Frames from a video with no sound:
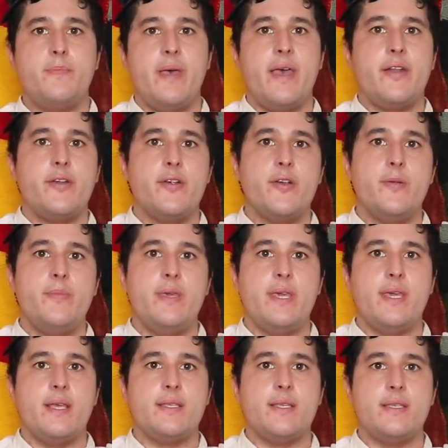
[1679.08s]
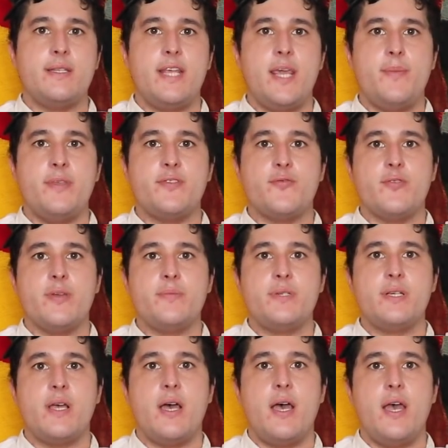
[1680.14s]
better because his name is
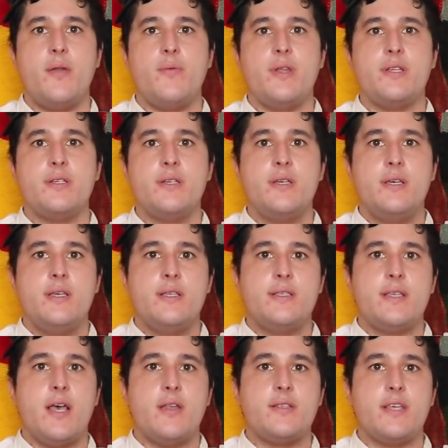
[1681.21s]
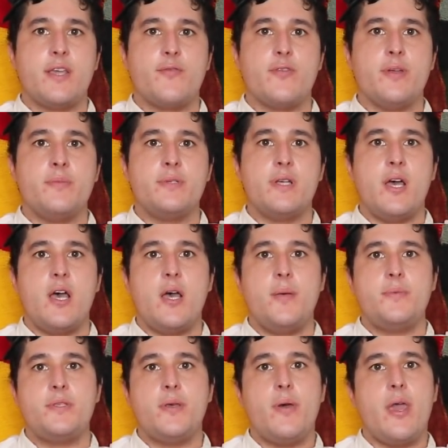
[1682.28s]
Rimshot, which sounds like rim
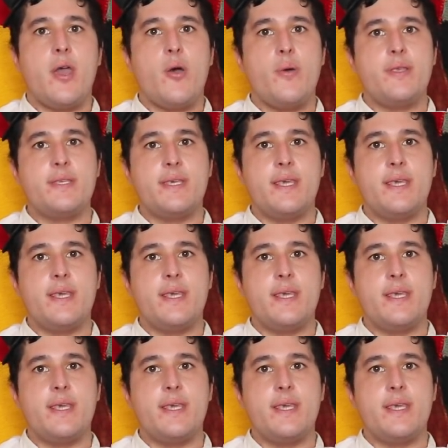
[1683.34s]
job, so I always